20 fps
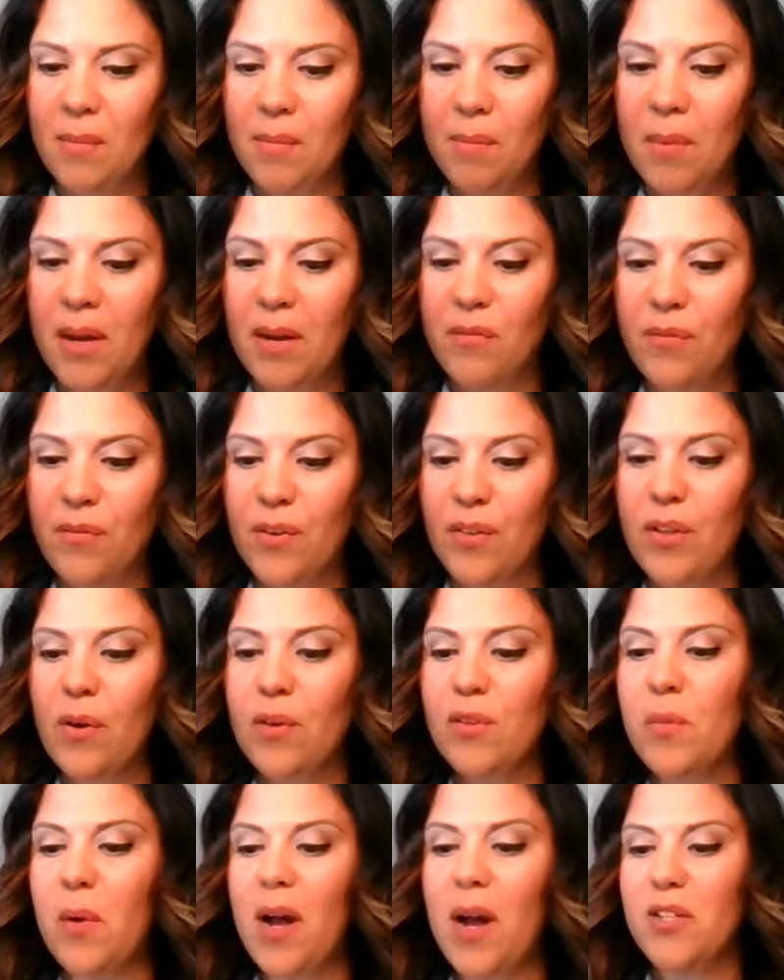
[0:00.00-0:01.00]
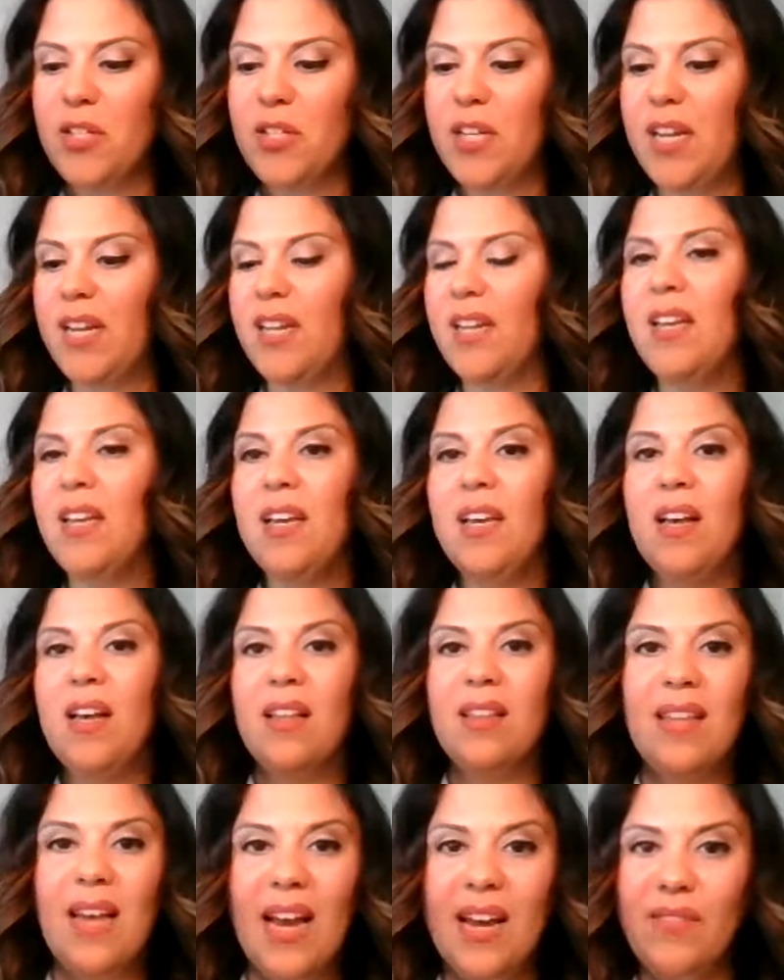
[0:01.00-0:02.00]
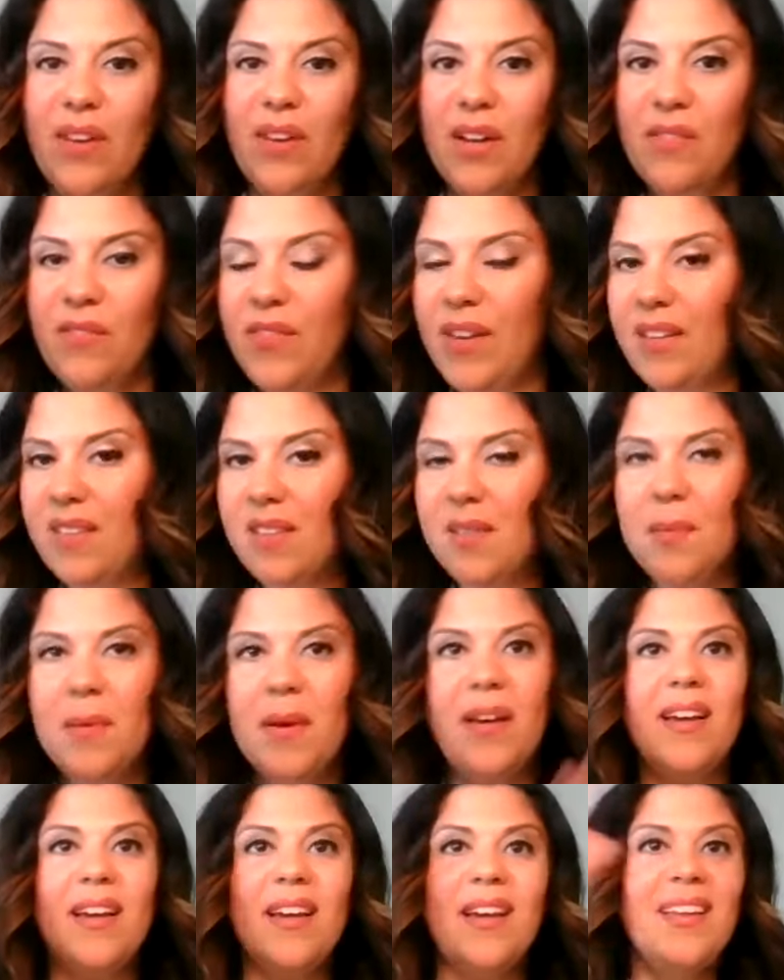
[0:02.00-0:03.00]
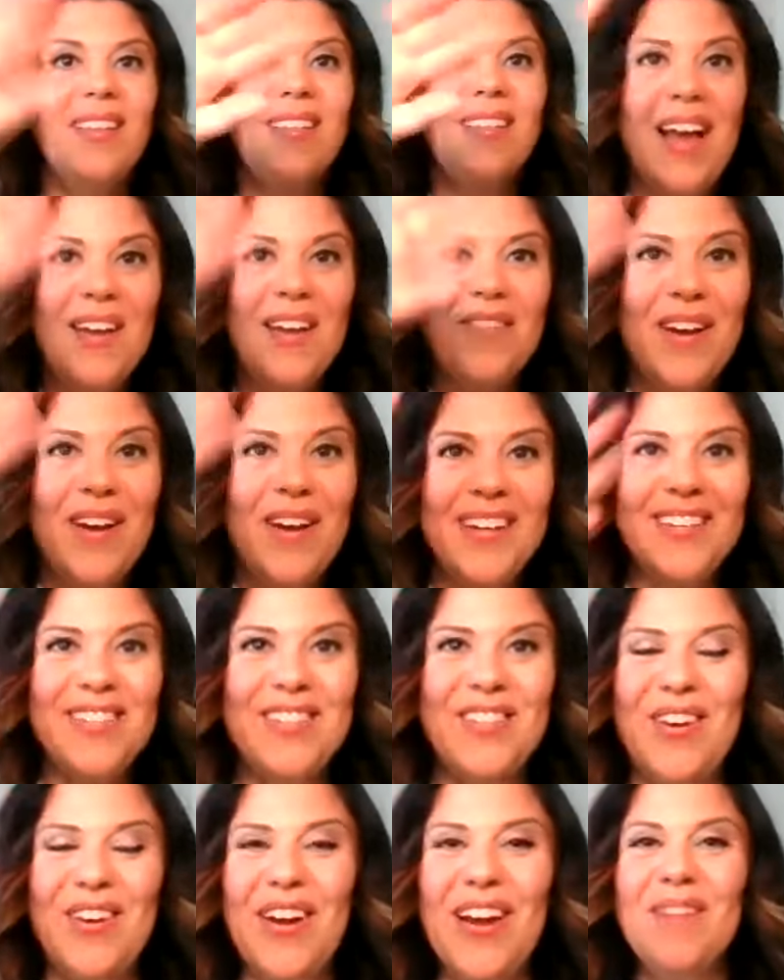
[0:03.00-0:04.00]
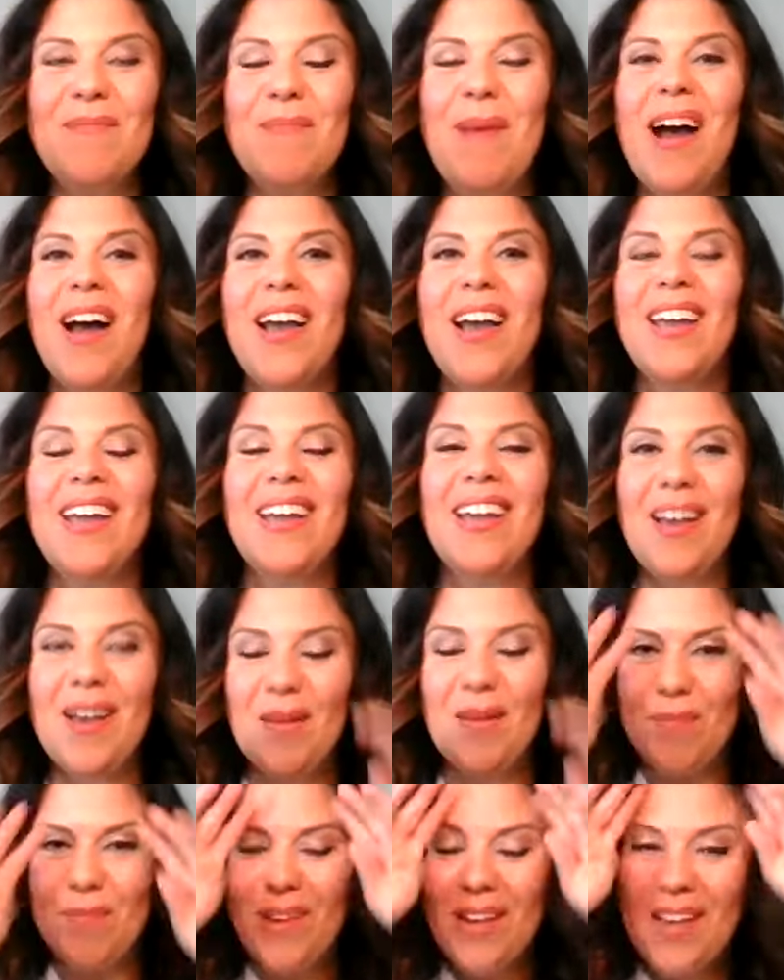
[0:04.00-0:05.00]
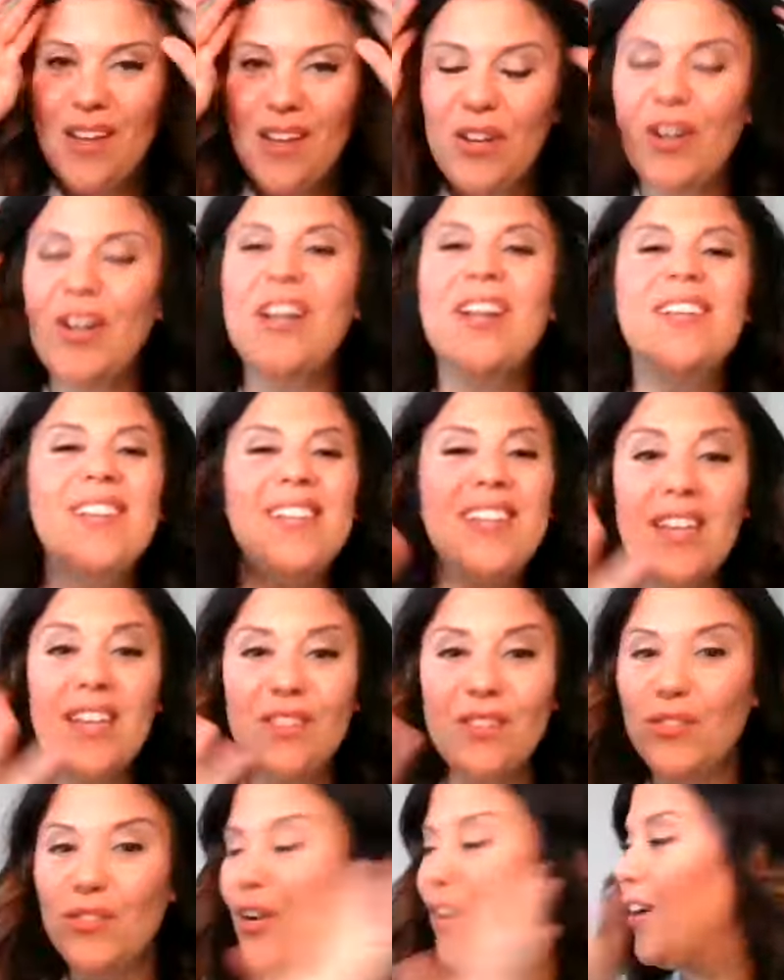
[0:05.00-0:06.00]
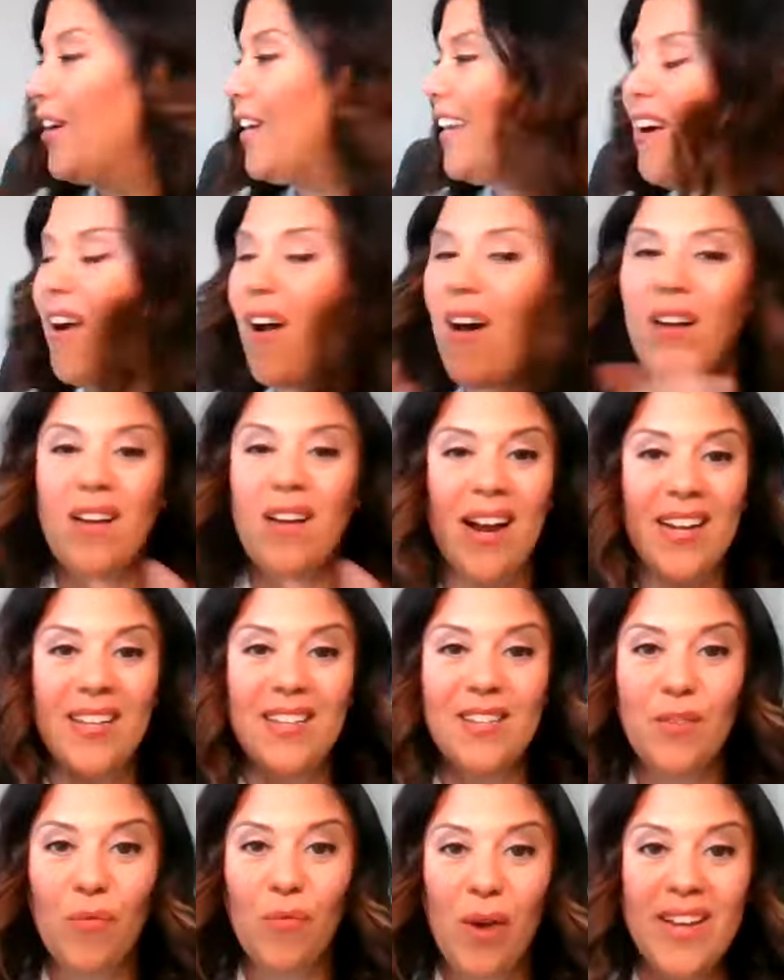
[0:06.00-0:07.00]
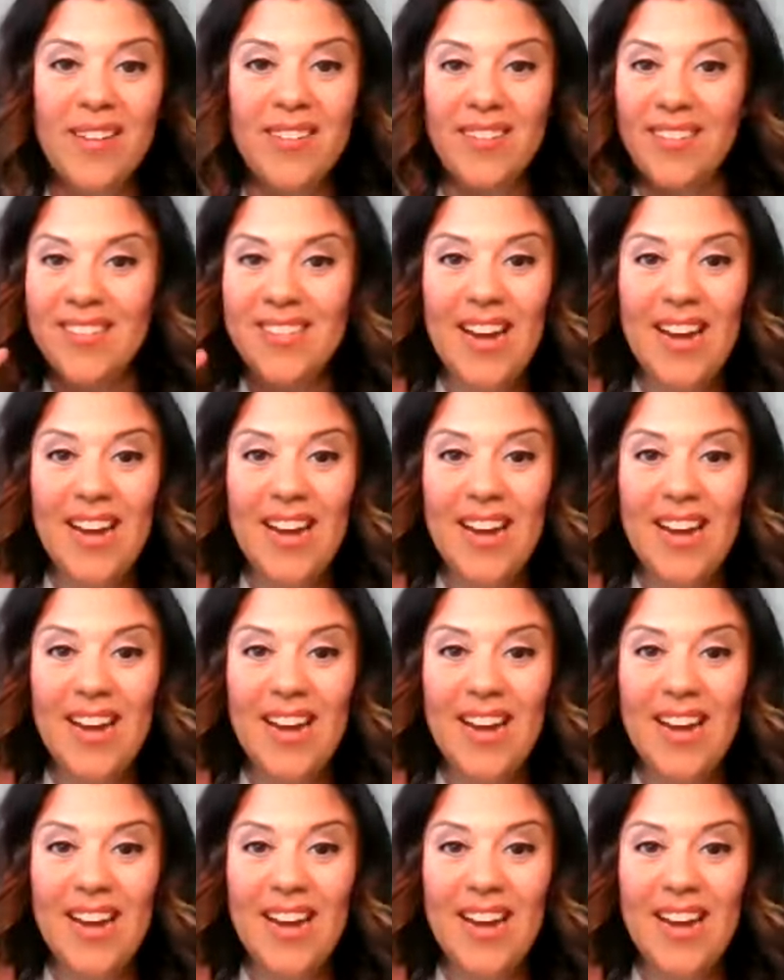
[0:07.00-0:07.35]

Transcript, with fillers: But for those watching live on Facebook, live on Instagram, hi. You're gonna see us turning all kinds of ways.